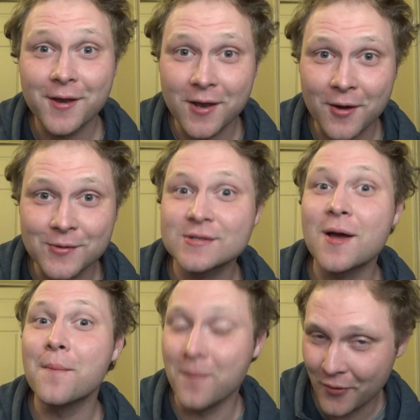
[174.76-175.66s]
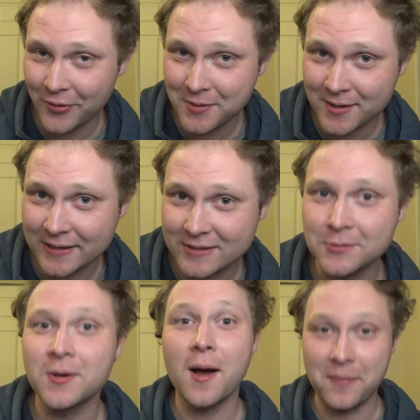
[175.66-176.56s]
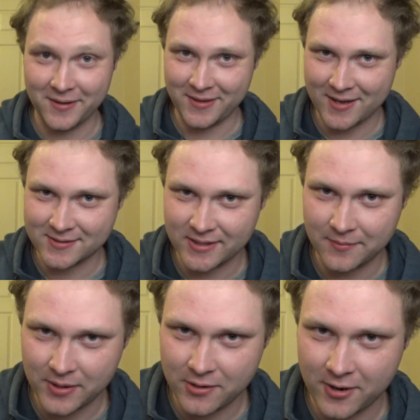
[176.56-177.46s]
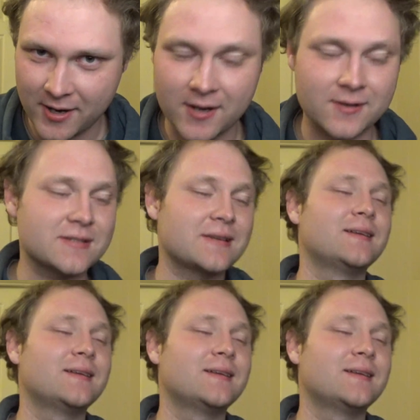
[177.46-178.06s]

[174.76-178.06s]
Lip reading: knows more than they need to about the ACB ratings.